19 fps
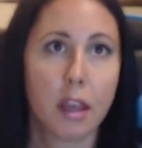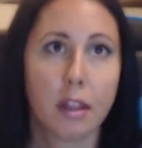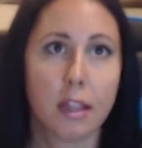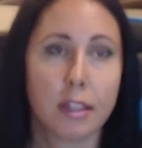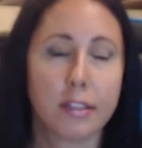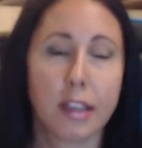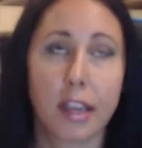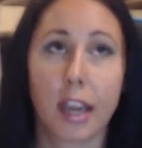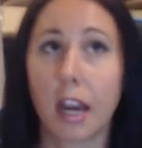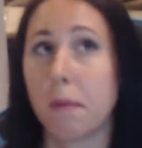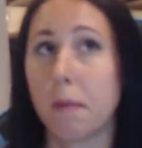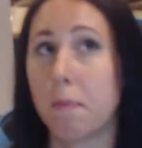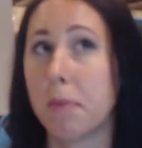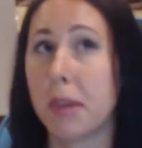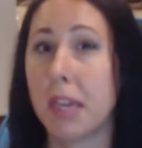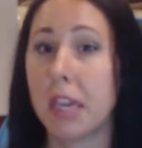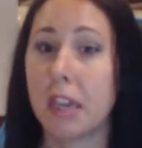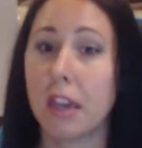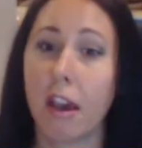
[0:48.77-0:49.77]
let's say I got a
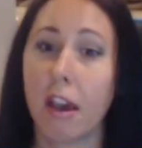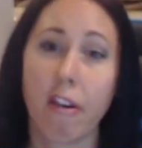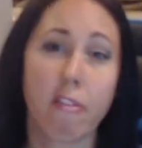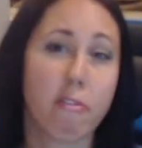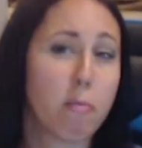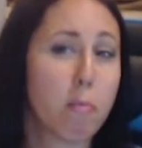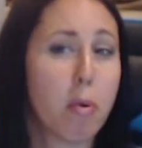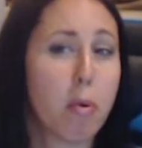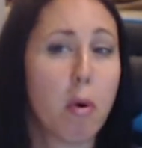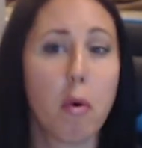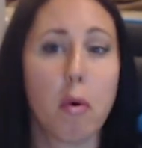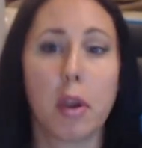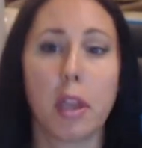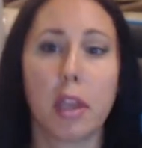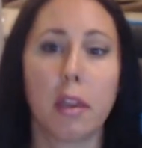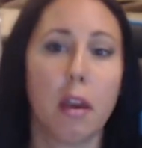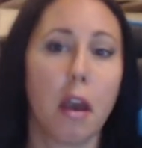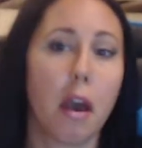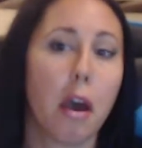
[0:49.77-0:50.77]
P of
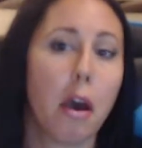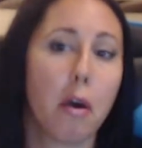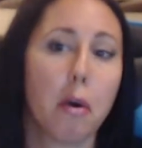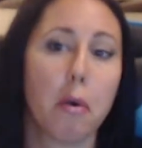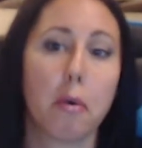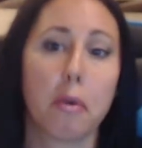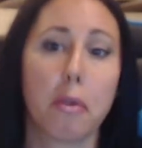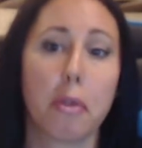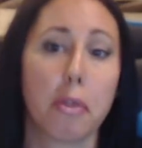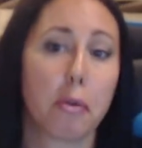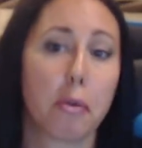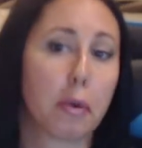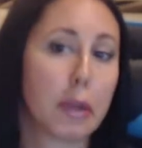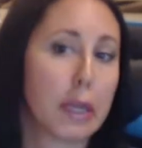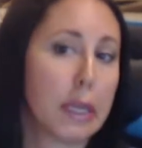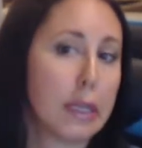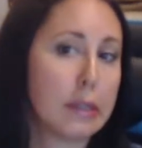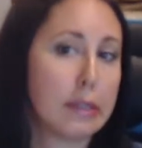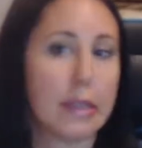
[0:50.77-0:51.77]

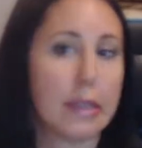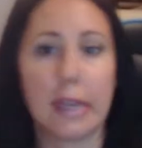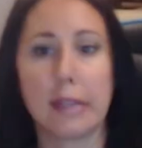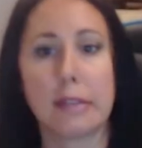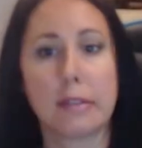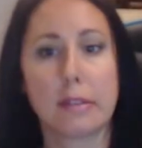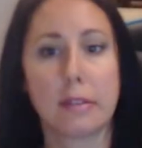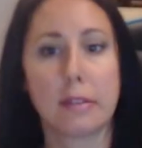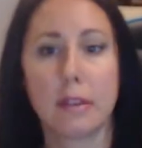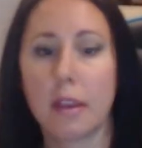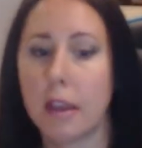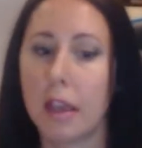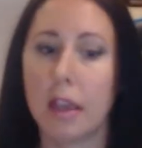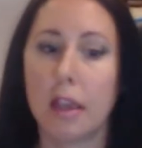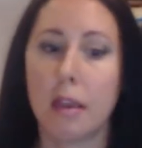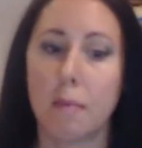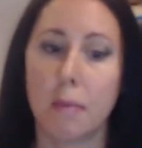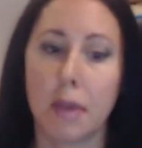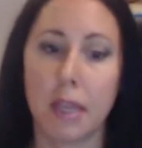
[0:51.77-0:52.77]
0.036,
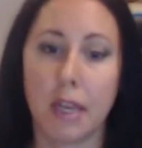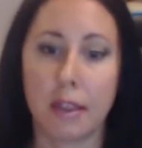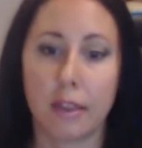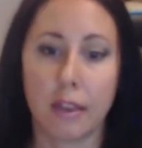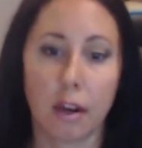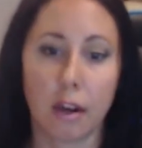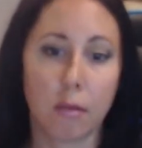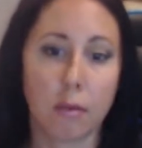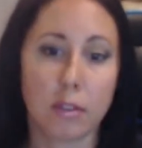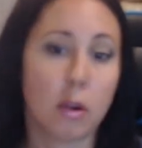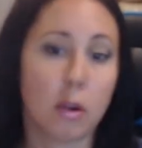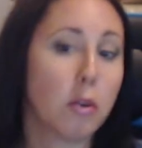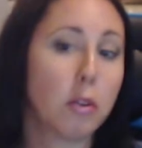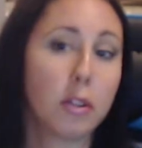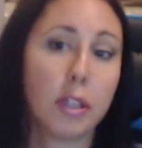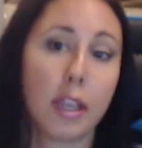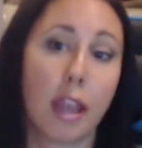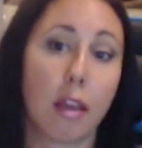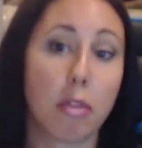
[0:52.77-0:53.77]
meaning there was
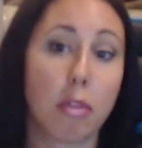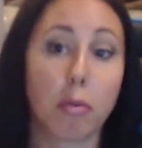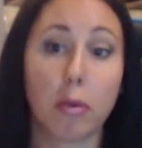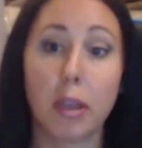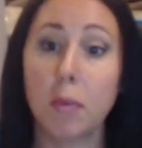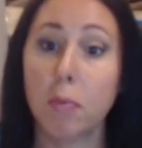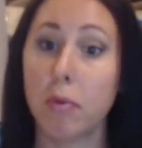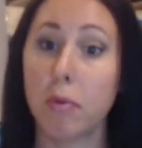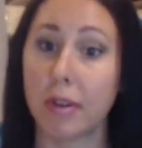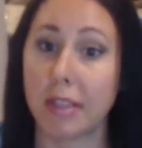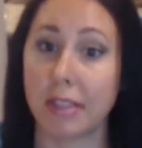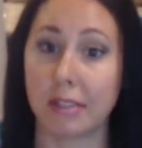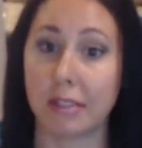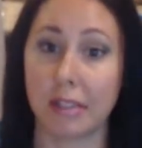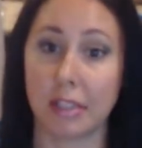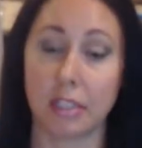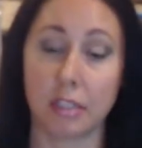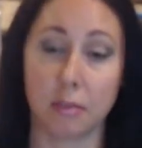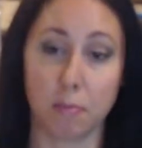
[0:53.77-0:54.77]
only a
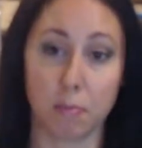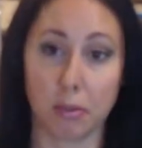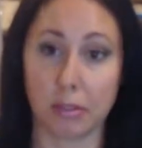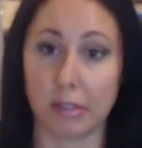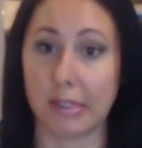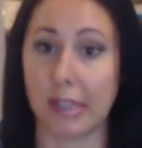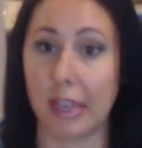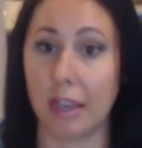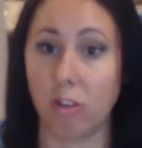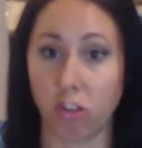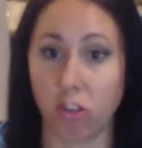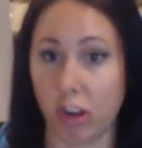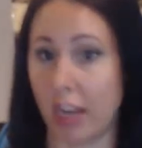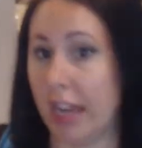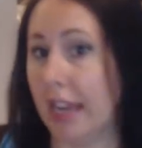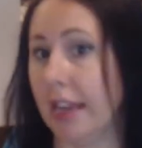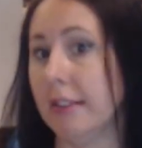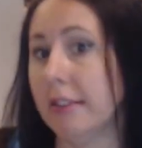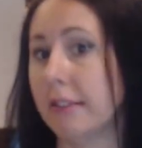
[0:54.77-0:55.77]
3.6%
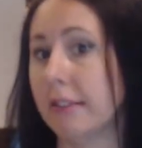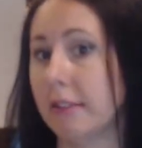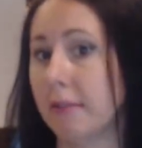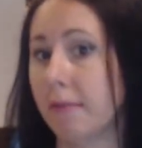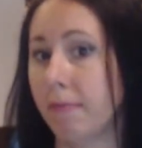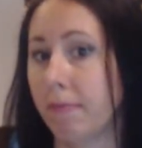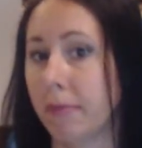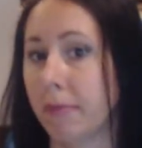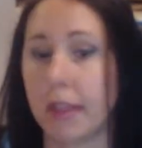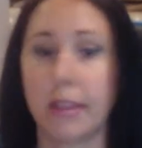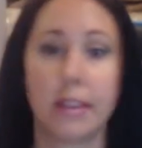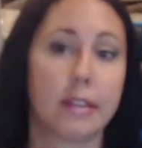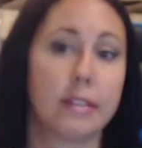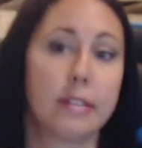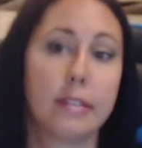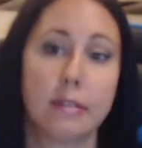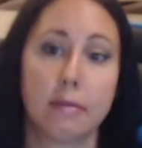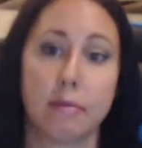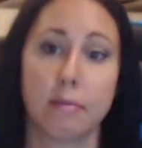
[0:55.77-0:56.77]
chance that
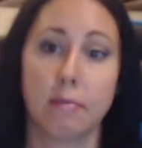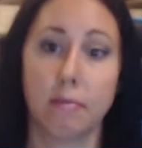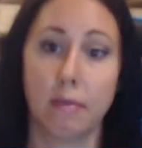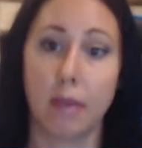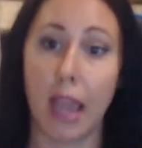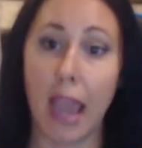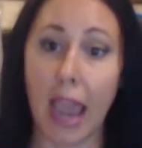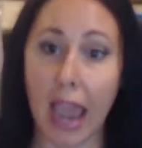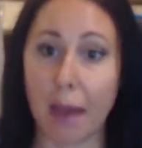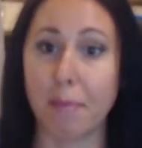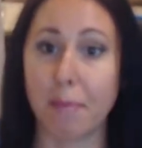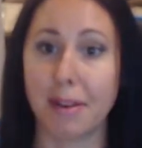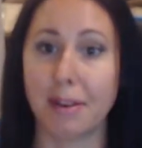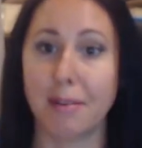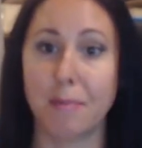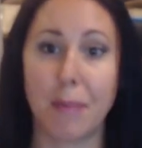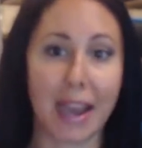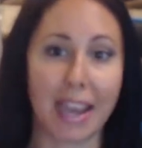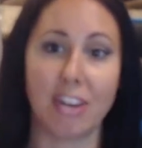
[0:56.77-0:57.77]
this
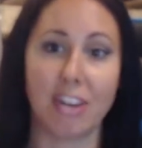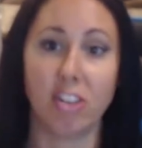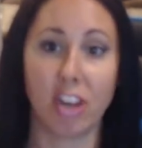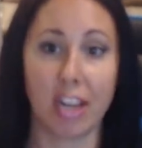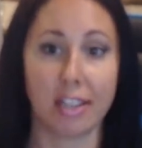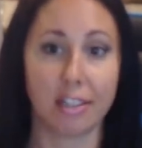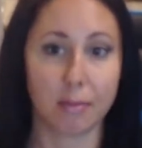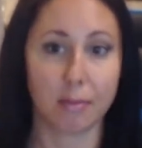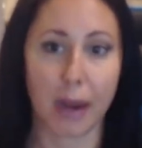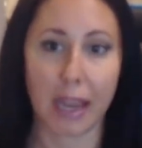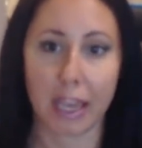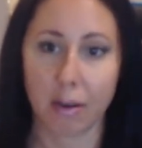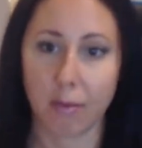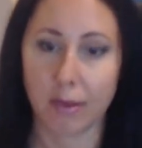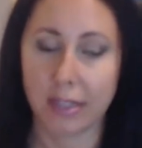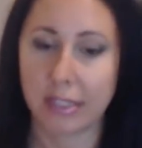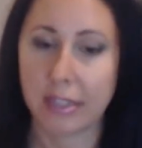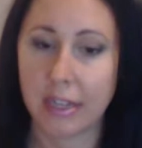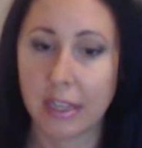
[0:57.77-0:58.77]
happened by chance, by
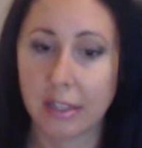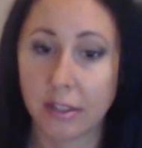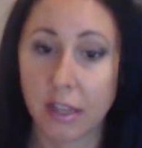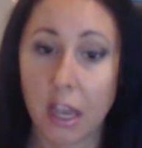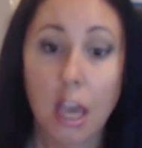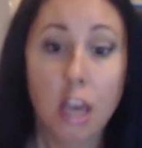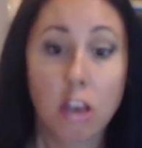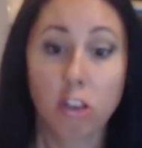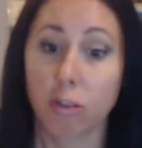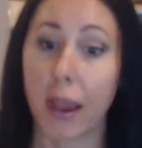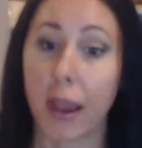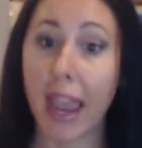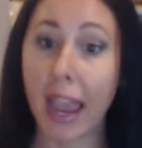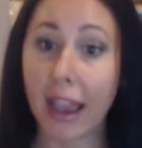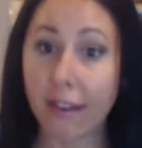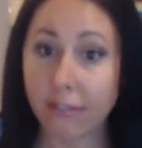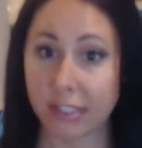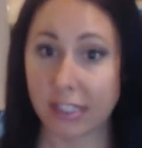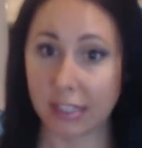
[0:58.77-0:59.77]
coincidence. So I
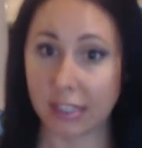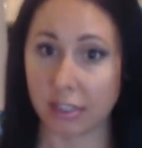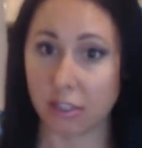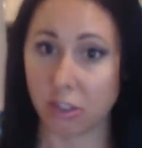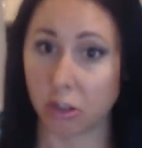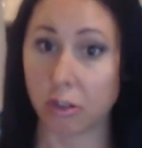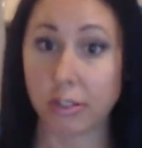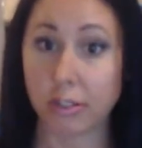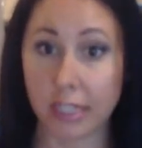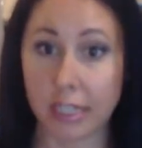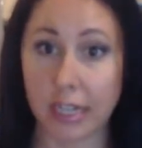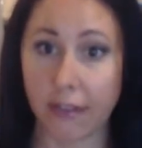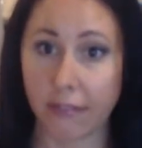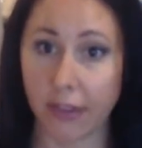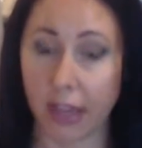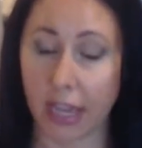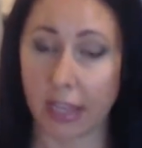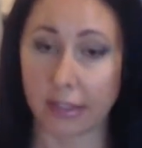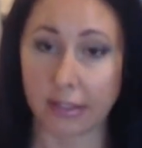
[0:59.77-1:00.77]
have statistical
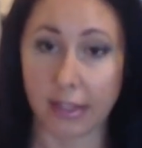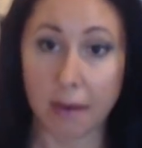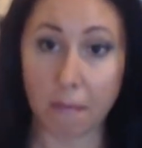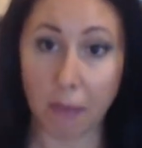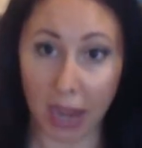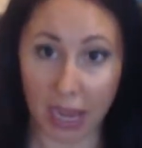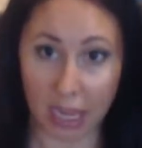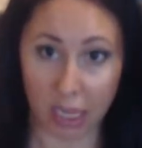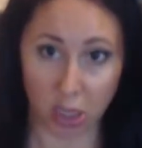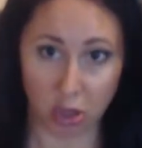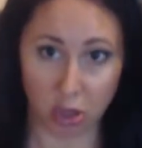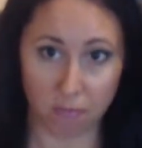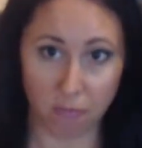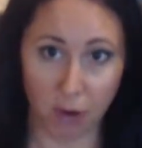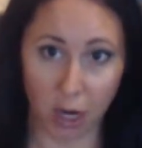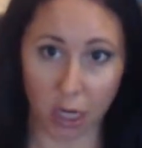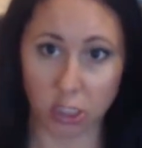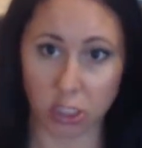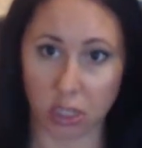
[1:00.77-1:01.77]
significance, and by a good
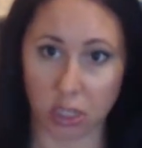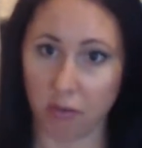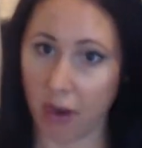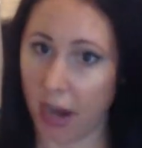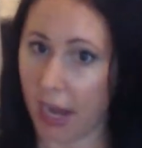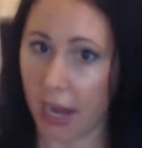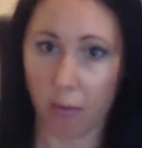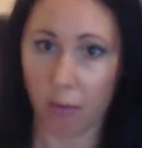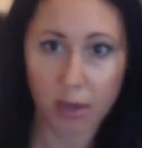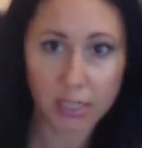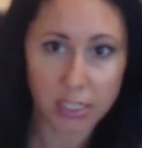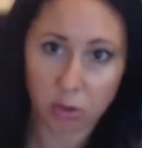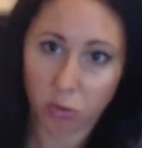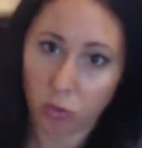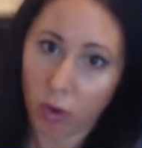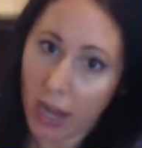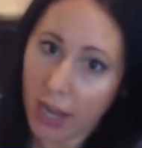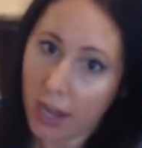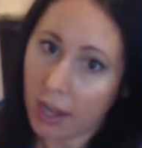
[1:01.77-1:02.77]
margin, right? I
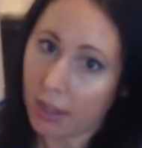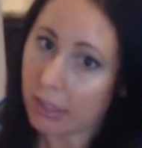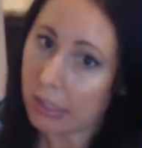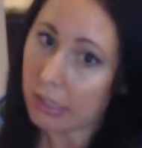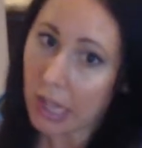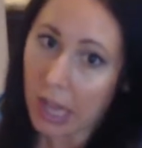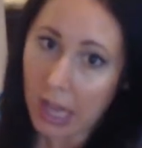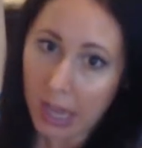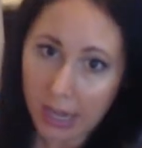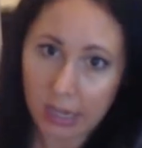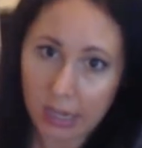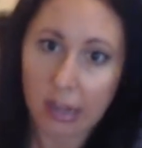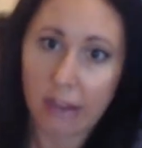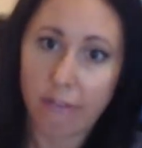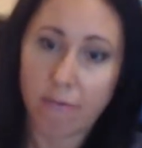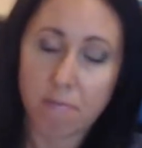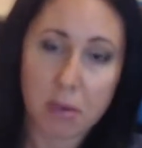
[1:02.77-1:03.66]
wasn't right on the line of